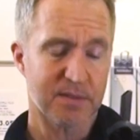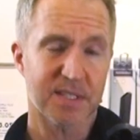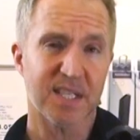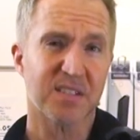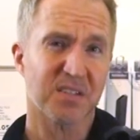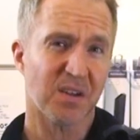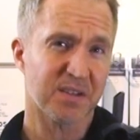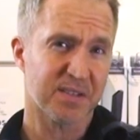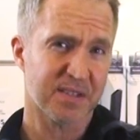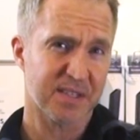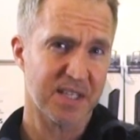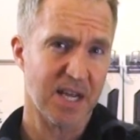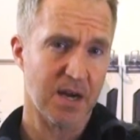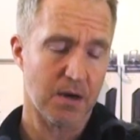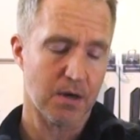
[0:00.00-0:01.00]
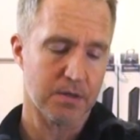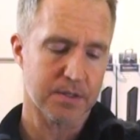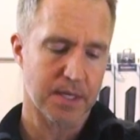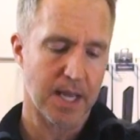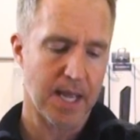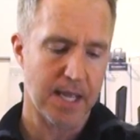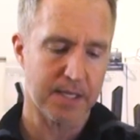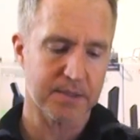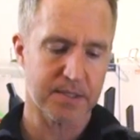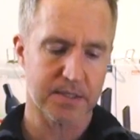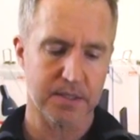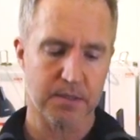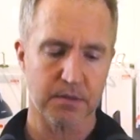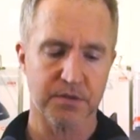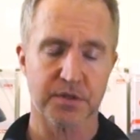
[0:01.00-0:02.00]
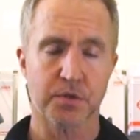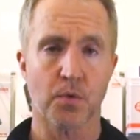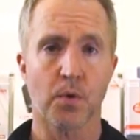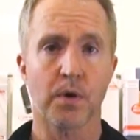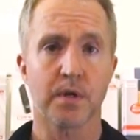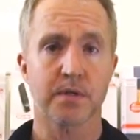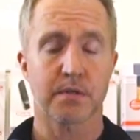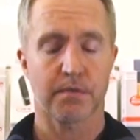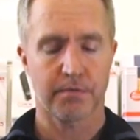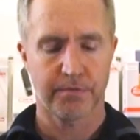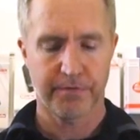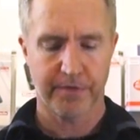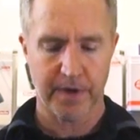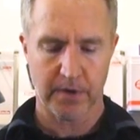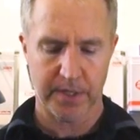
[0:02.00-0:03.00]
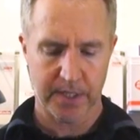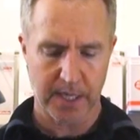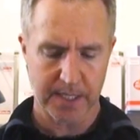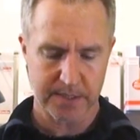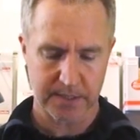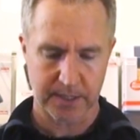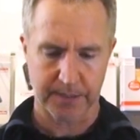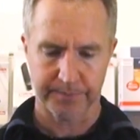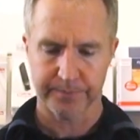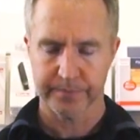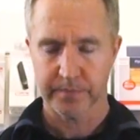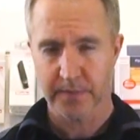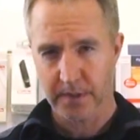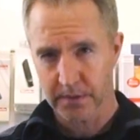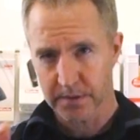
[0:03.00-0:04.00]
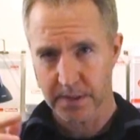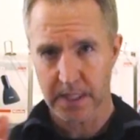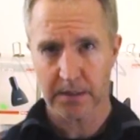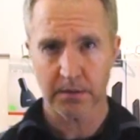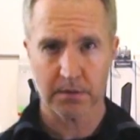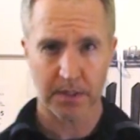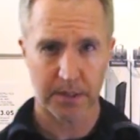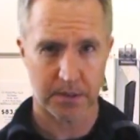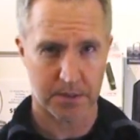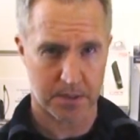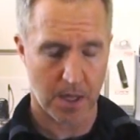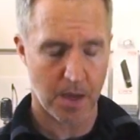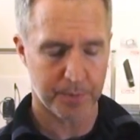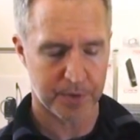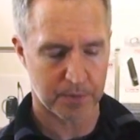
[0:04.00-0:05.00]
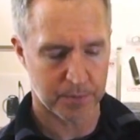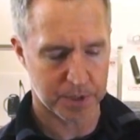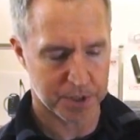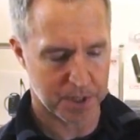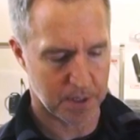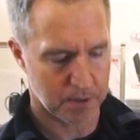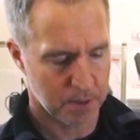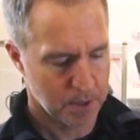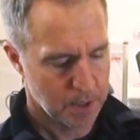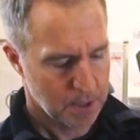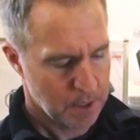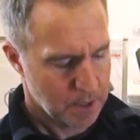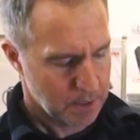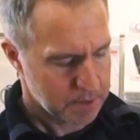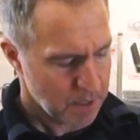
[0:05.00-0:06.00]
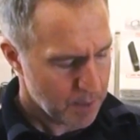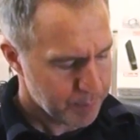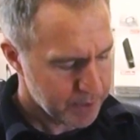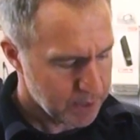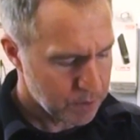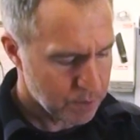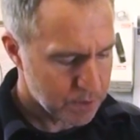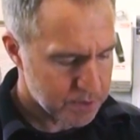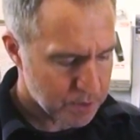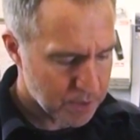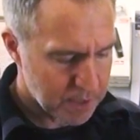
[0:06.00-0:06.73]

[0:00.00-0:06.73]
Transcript: sits on stairs and still stores very nicely. Now let's take a look at the top of the machine. The top of the unit is going